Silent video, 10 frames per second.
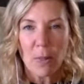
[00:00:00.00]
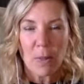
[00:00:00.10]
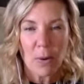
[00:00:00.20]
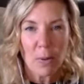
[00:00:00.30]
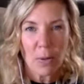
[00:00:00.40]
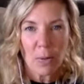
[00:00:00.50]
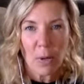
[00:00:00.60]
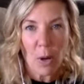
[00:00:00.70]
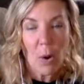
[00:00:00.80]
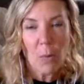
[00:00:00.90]

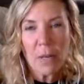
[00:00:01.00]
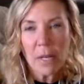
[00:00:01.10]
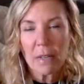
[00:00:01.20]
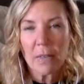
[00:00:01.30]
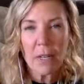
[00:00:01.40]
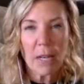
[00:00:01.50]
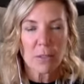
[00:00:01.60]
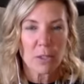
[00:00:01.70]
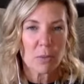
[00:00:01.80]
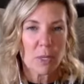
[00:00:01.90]
the home that I live in now,
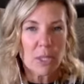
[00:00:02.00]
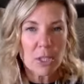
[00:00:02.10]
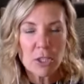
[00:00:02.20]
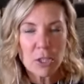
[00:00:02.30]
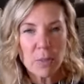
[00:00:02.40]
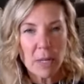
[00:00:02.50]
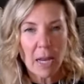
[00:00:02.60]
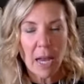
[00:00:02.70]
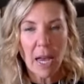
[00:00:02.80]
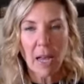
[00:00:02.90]
to the relationship that
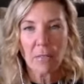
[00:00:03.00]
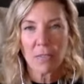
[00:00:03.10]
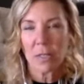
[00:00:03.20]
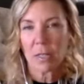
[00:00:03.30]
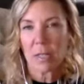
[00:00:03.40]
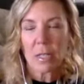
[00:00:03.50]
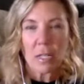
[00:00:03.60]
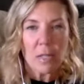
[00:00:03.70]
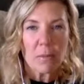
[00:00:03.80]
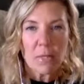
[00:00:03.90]
I have, to the
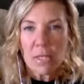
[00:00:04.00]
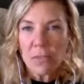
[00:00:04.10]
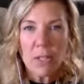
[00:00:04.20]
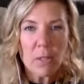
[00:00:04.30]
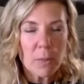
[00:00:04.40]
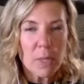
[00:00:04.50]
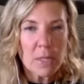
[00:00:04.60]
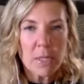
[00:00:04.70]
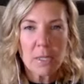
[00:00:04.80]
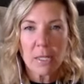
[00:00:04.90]
6-figure
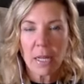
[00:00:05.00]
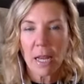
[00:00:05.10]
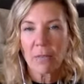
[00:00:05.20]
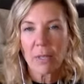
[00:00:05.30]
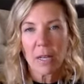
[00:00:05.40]
business I have.